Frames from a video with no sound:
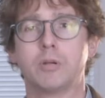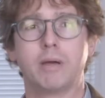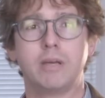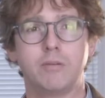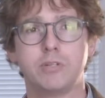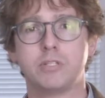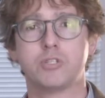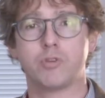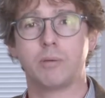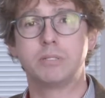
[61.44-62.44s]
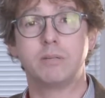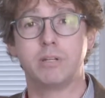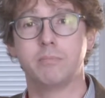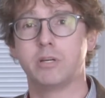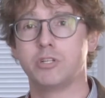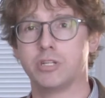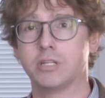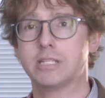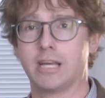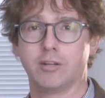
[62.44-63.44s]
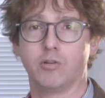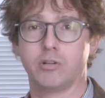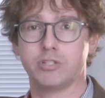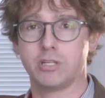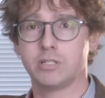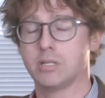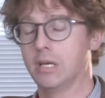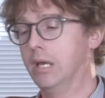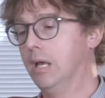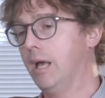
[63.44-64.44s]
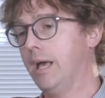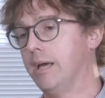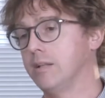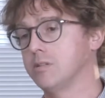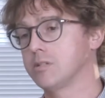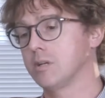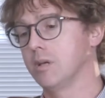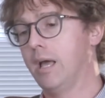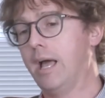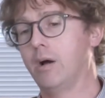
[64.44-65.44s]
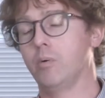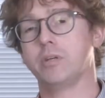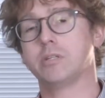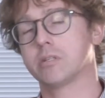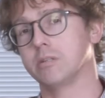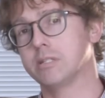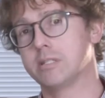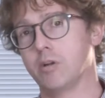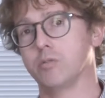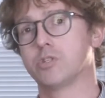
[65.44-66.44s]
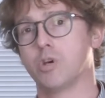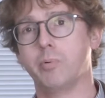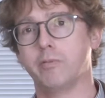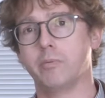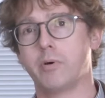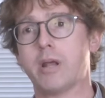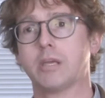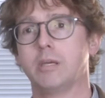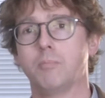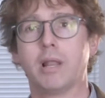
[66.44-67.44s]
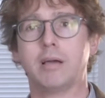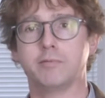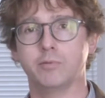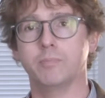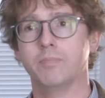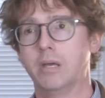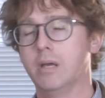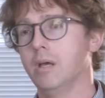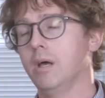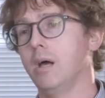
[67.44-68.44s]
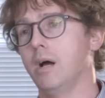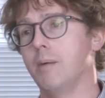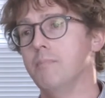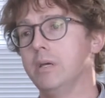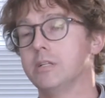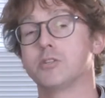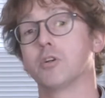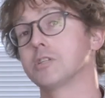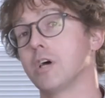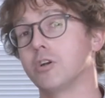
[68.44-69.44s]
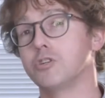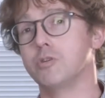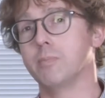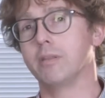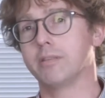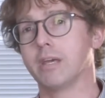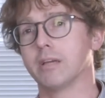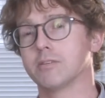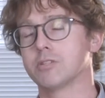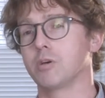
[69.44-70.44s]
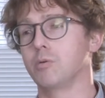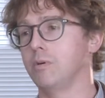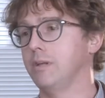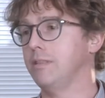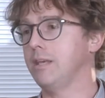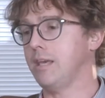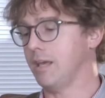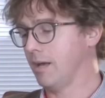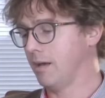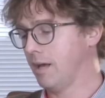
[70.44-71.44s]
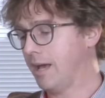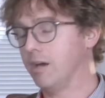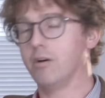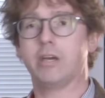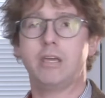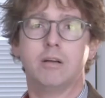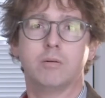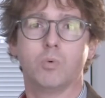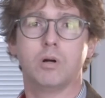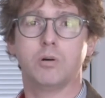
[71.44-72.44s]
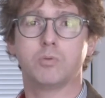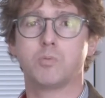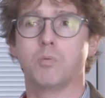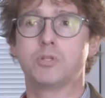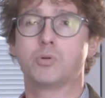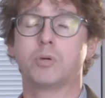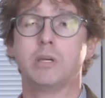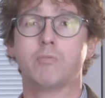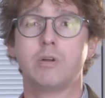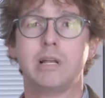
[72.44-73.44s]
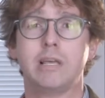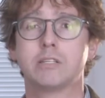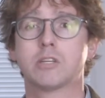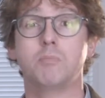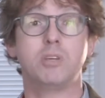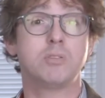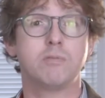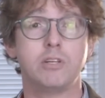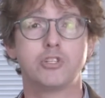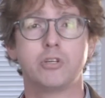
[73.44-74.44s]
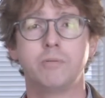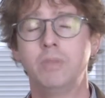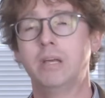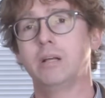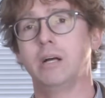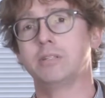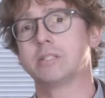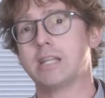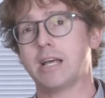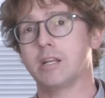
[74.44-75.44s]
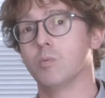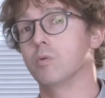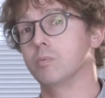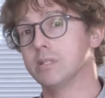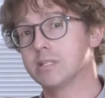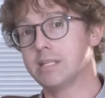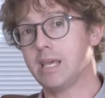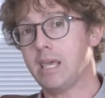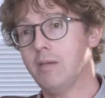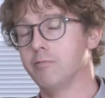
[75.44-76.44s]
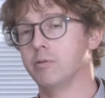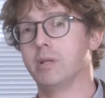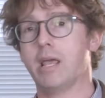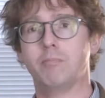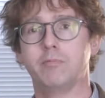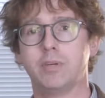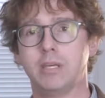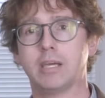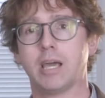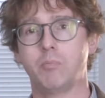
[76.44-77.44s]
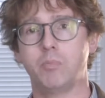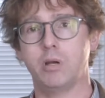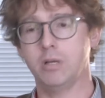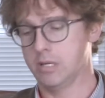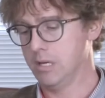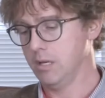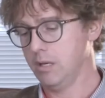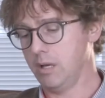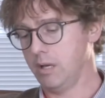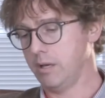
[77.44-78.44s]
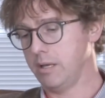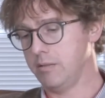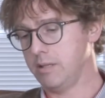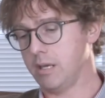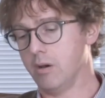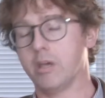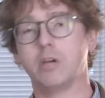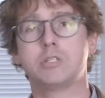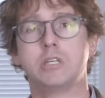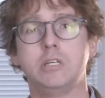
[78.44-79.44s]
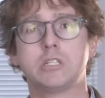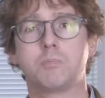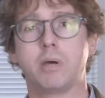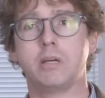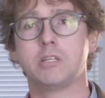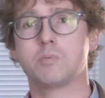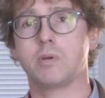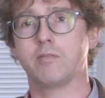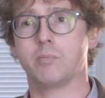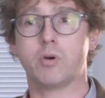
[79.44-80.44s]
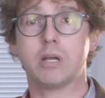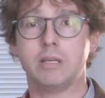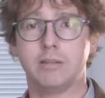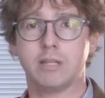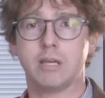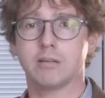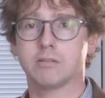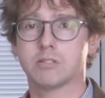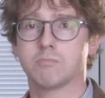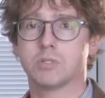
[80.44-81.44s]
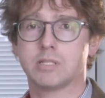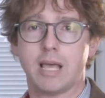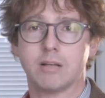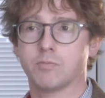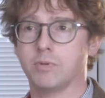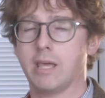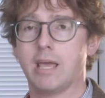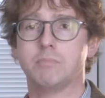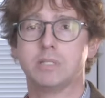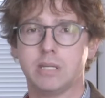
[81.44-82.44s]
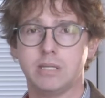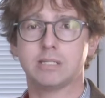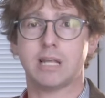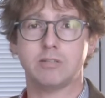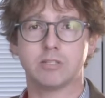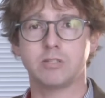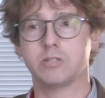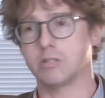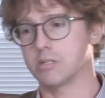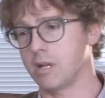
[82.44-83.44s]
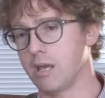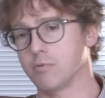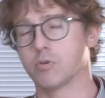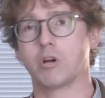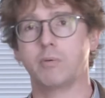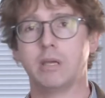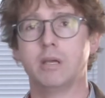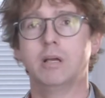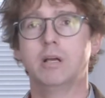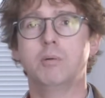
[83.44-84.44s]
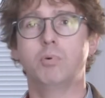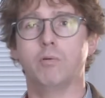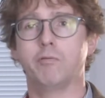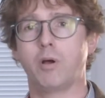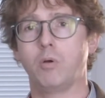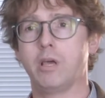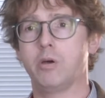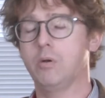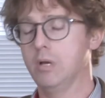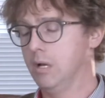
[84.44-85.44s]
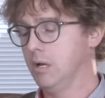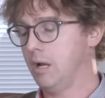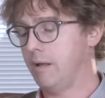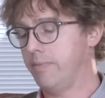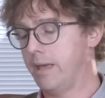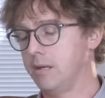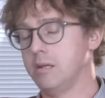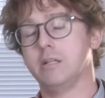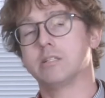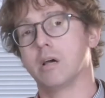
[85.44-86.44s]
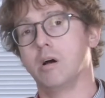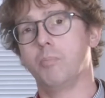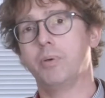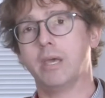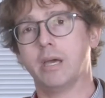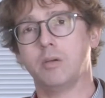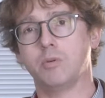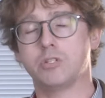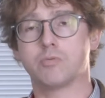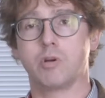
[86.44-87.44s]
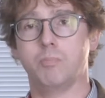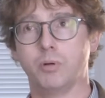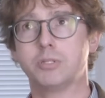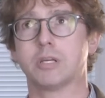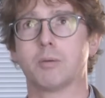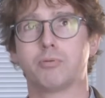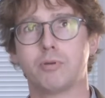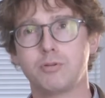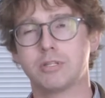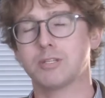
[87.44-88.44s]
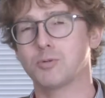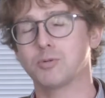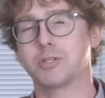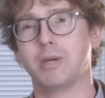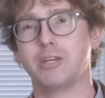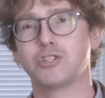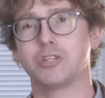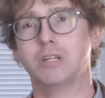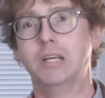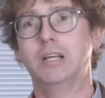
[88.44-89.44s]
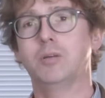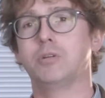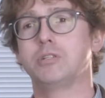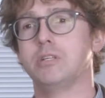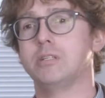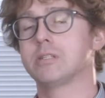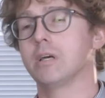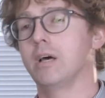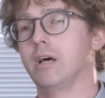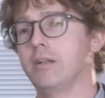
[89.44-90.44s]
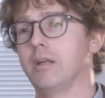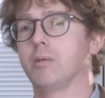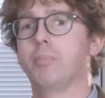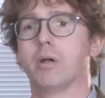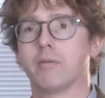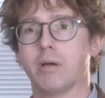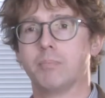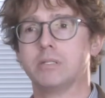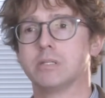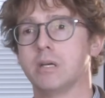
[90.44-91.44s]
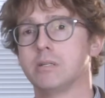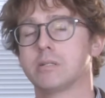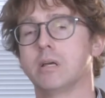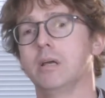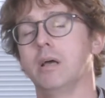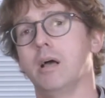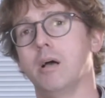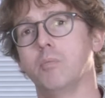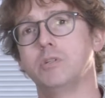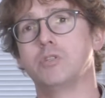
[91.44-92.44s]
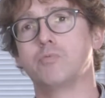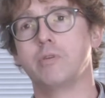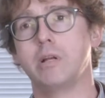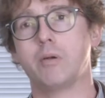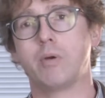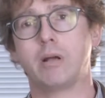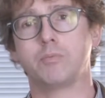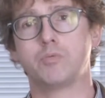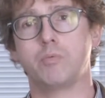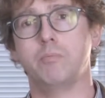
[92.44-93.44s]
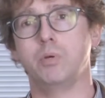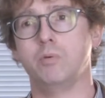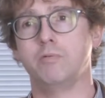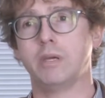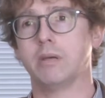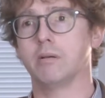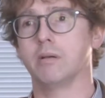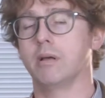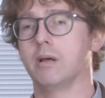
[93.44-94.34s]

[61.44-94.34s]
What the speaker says: about here is disruptive and emerging technologies and how this can sit on top of a Meraki platform. It's not as hard as you might think. So in the AI world, what we're talking really is computer vision, understanding what we see from an MV camera. In the IoT space, we have the Meraki Things set with the MT sensors. That's an ever-growing portfolio. And then into RPA, which is robotic process automation, which is another part of our business, which is really around removing